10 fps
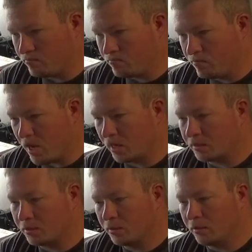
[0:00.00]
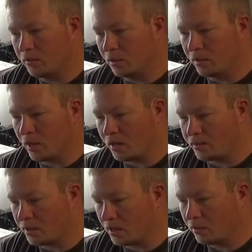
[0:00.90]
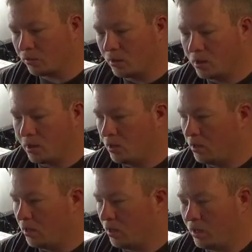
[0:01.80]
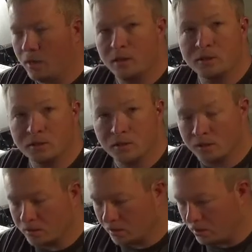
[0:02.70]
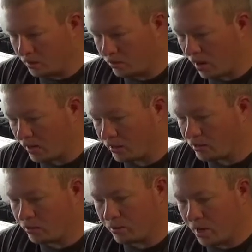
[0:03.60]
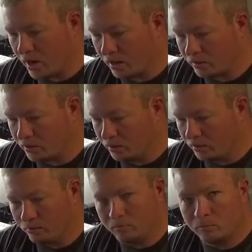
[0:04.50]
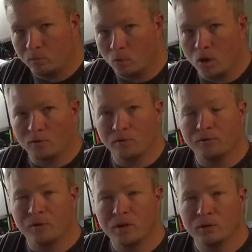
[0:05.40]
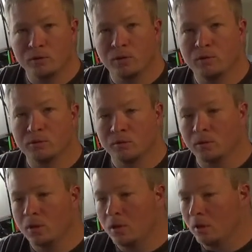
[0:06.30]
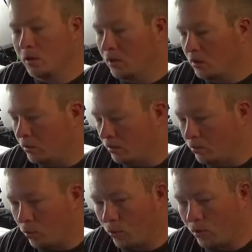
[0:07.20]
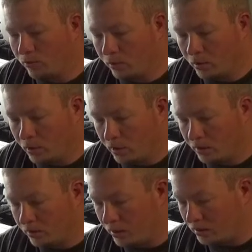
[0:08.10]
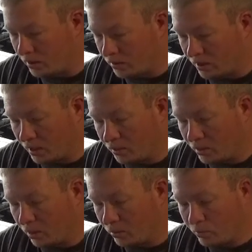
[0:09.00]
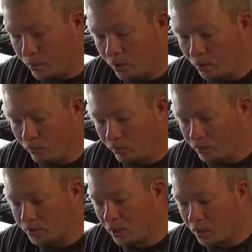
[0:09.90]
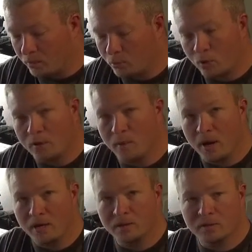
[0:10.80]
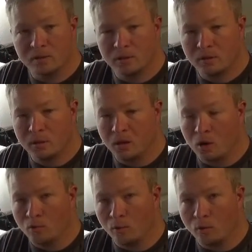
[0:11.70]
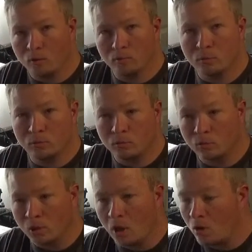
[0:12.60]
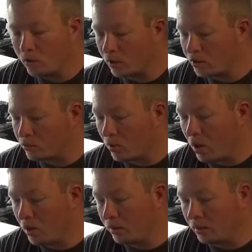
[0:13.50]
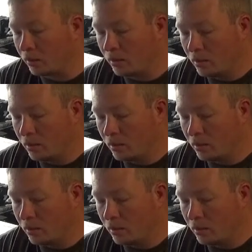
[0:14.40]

mix that they sell, and just as a attractant you can add it to whatever feed you're using. You can pour it over, as they say, put it over a stump, tree base, over a log that's rotten,